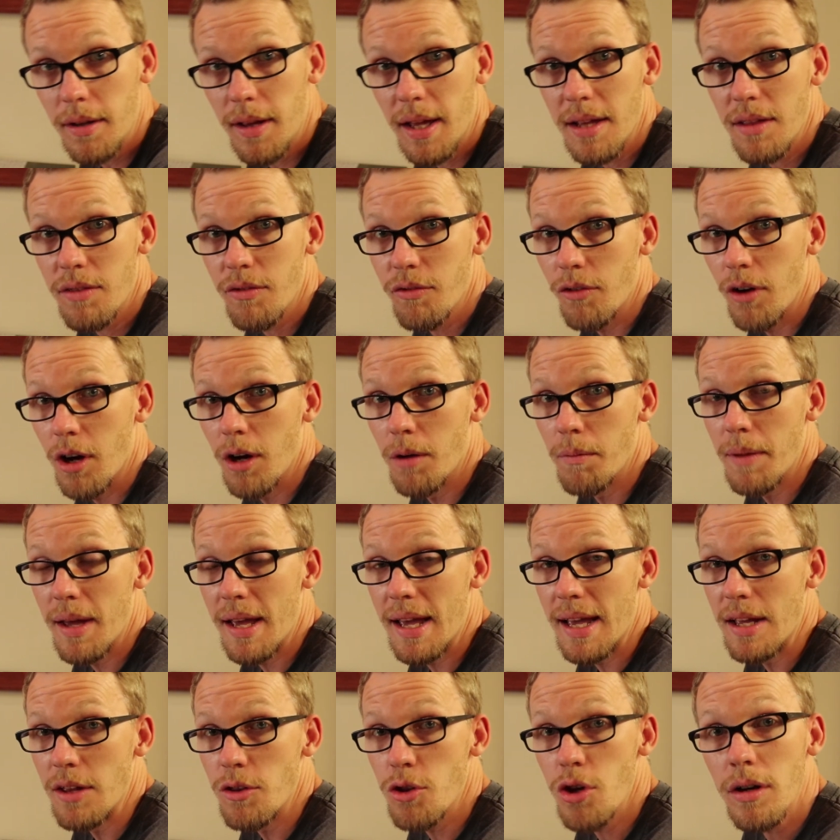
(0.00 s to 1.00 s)
lights from
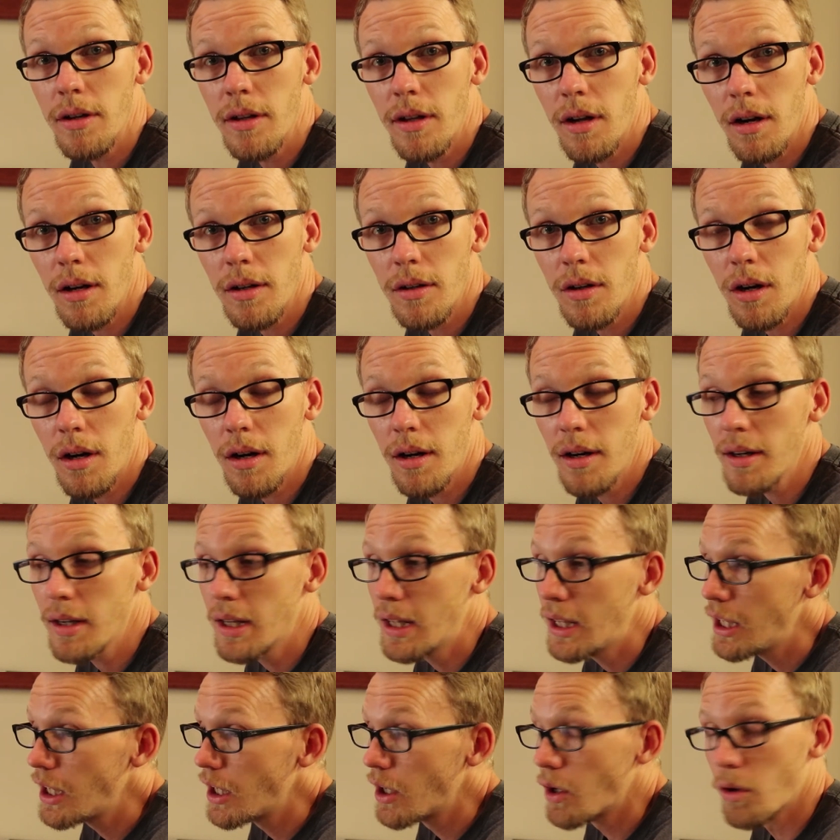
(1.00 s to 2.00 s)
a junkyard
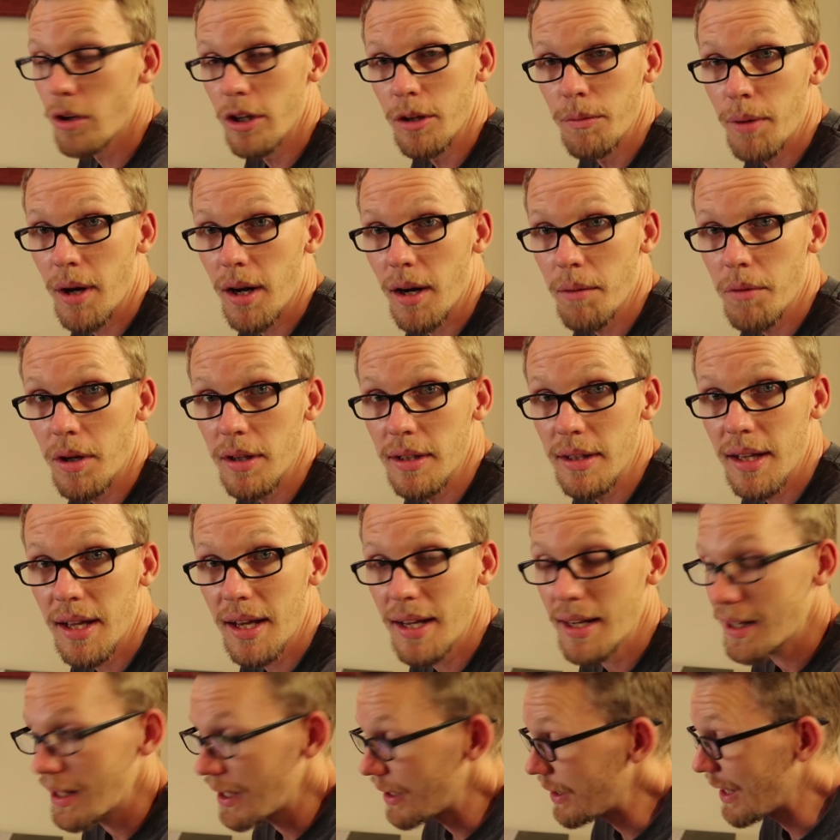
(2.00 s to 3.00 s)
car or you bought them
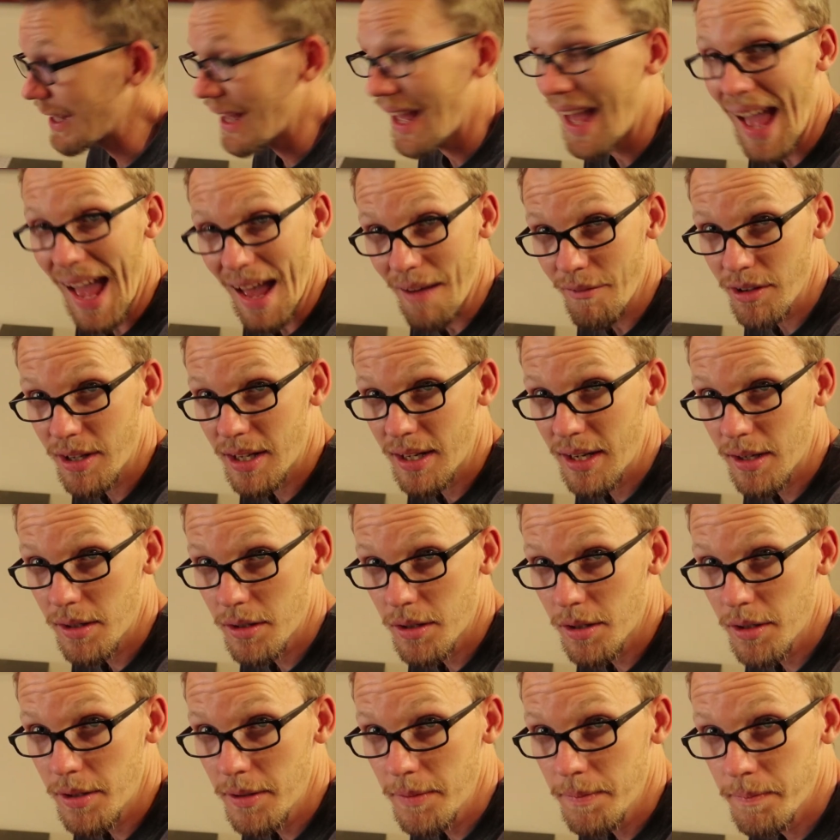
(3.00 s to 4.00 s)
online and they have a
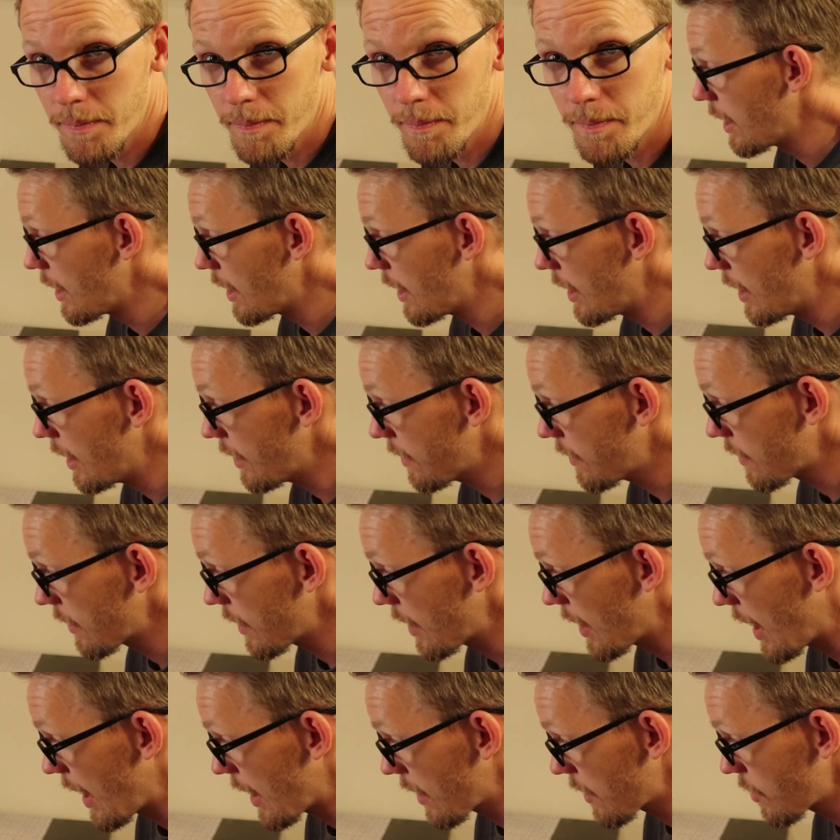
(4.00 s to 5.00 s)
connector, it's
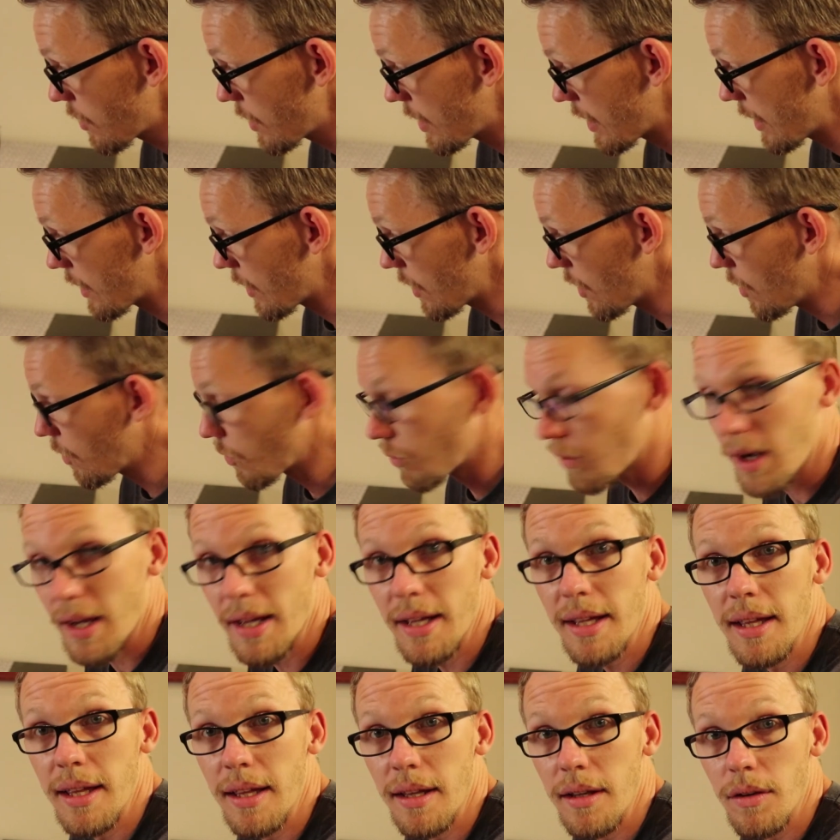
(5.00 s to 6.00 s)
actually gonna go right
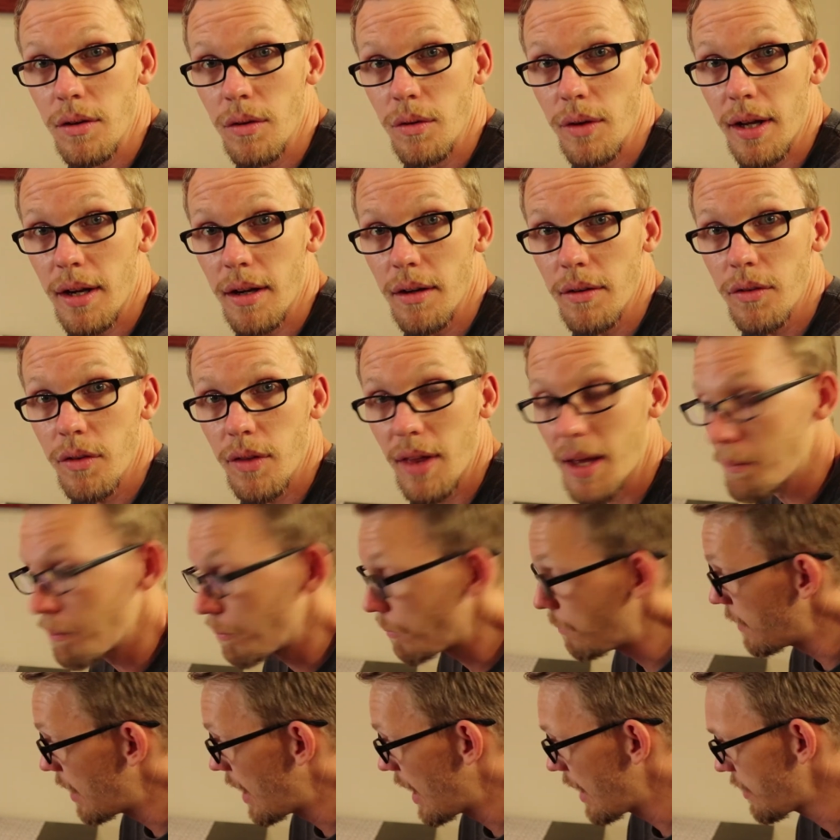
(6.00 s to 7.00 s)
into there. So
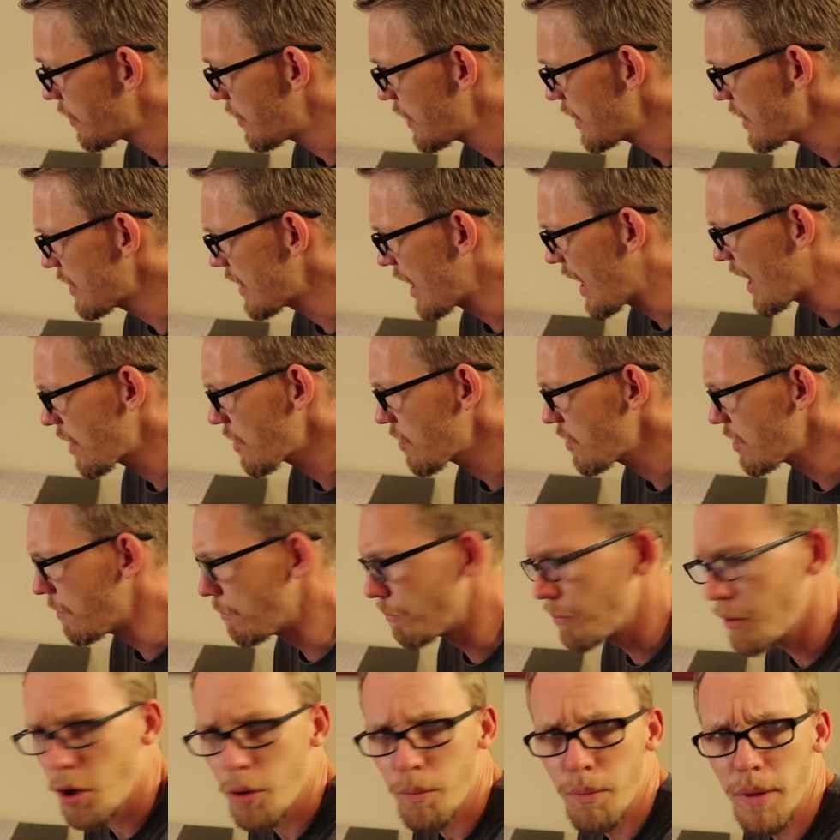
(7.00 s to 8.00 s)
that, I think actually the
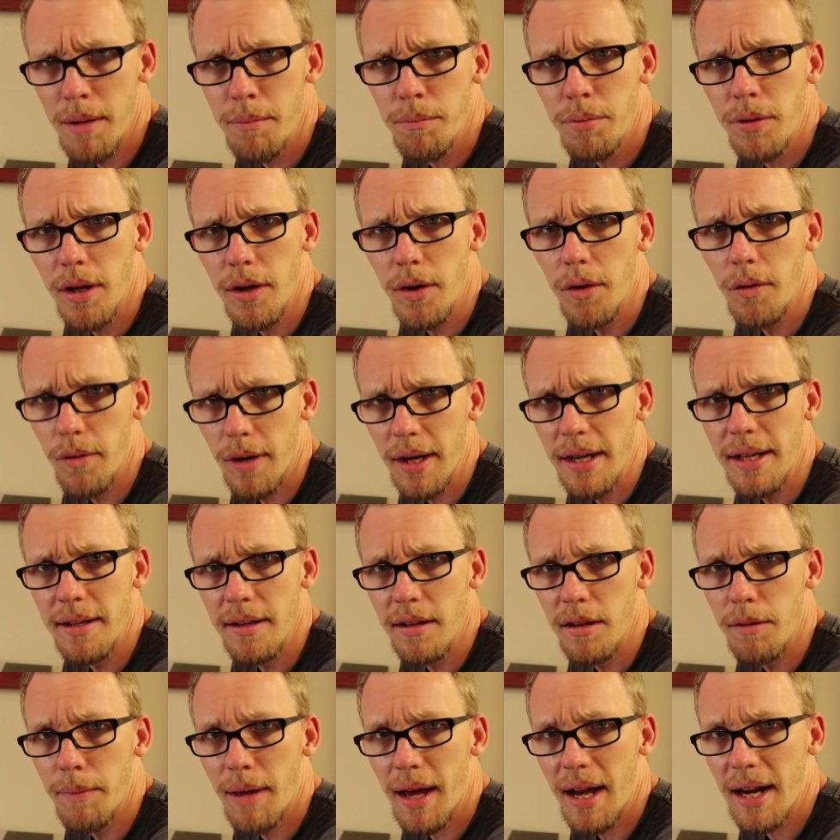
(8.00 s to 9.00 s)
bulb might plug right
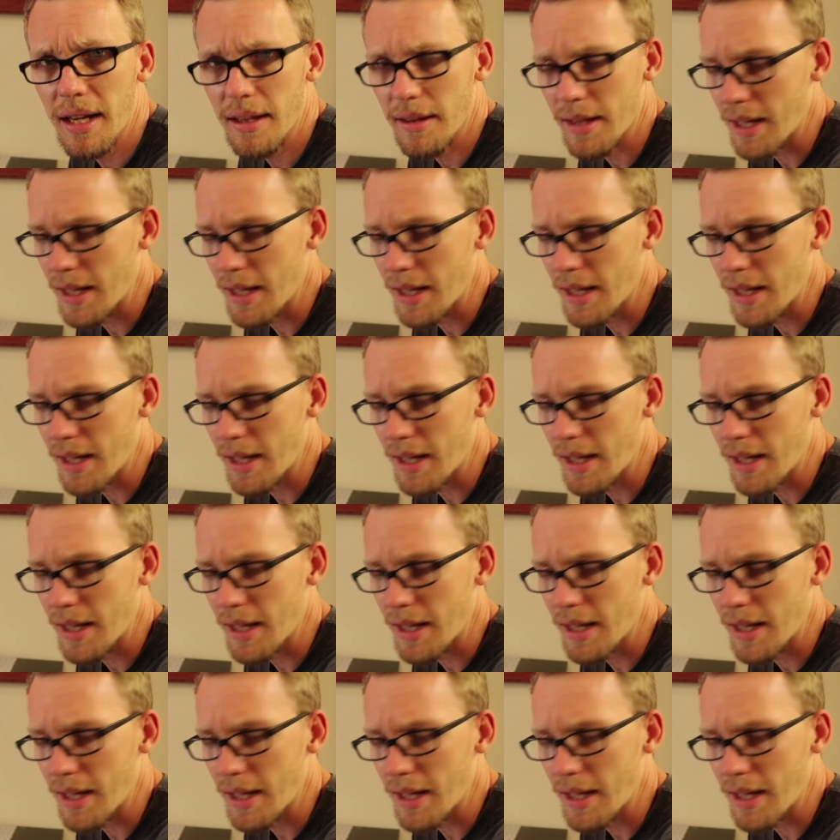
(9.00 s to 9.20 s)
into the back of